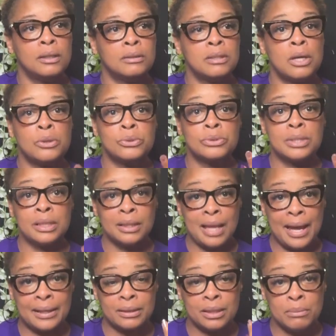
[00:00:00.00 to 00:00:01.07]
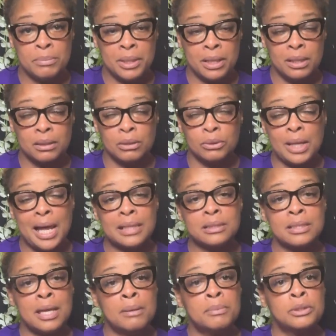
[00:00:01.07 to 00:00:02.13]
those that like the Bianco
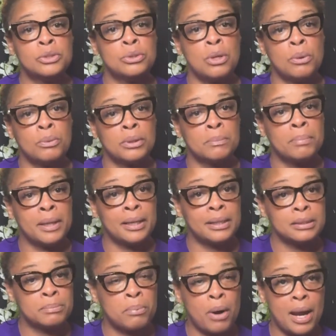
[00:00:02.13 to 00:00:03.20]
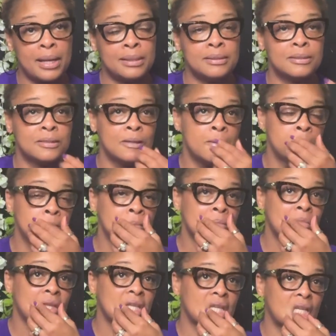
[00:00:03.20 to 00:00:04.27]
latte, but you don't want to pay that price.
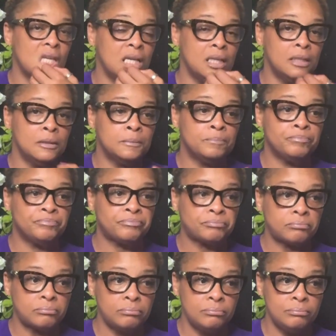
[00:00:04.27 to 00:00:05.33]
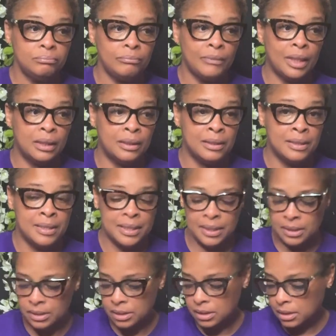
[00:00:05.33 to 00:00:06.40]
Um,
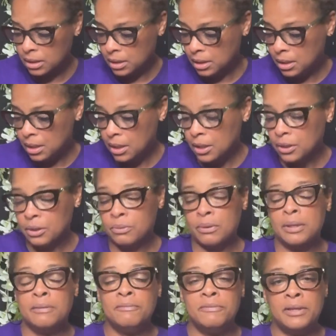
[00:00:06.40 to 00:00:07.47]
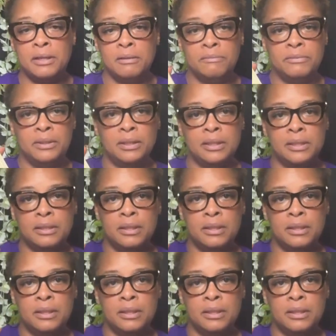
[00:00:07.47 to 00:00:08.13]
this cream velvet